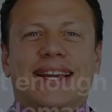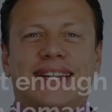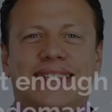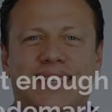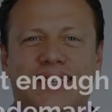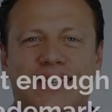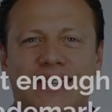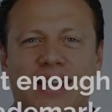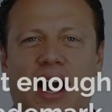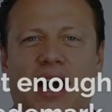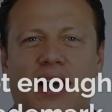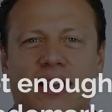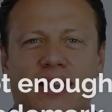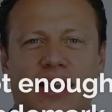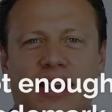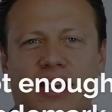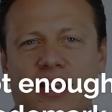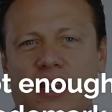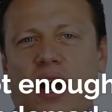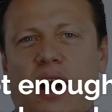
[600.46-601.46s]
it's
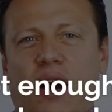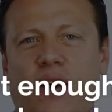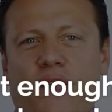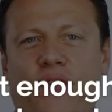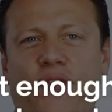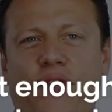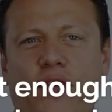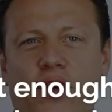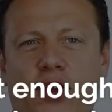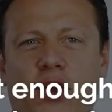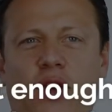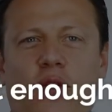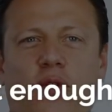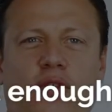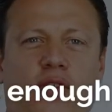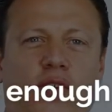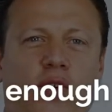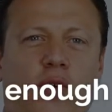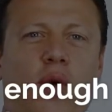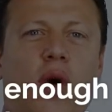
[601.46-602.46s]
not enough for you
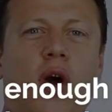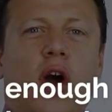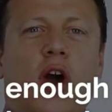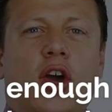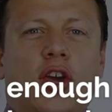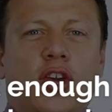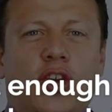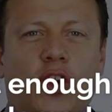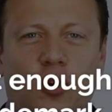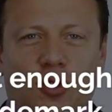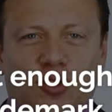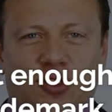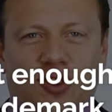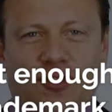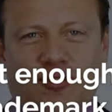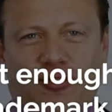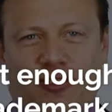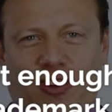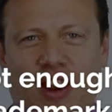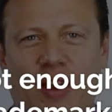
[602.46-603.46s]
to use
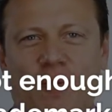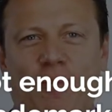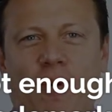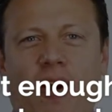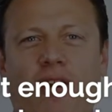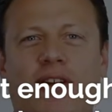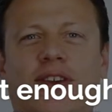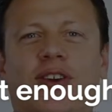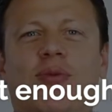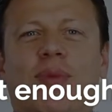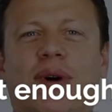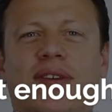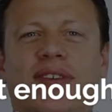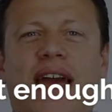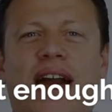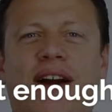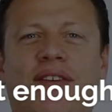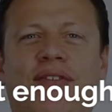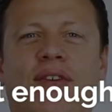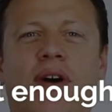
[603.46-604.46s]
your trademark. You must
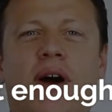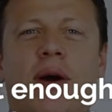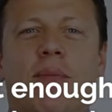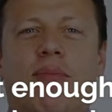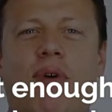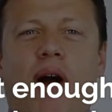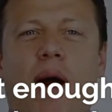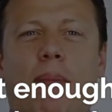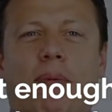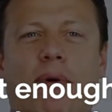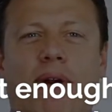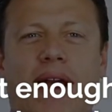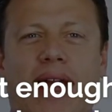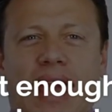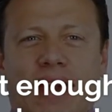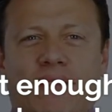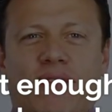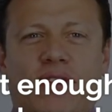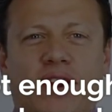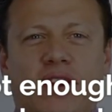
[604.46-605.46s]
have proper
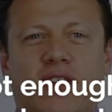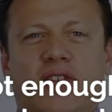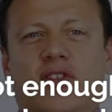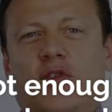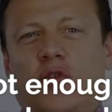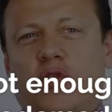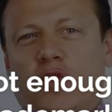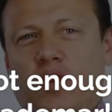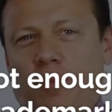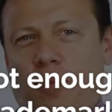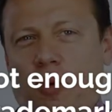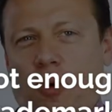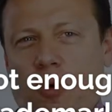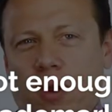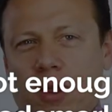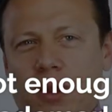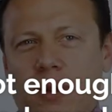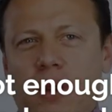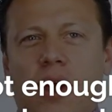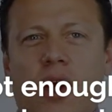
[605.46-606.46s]
evidence to support
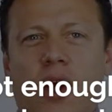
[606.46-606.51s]
it.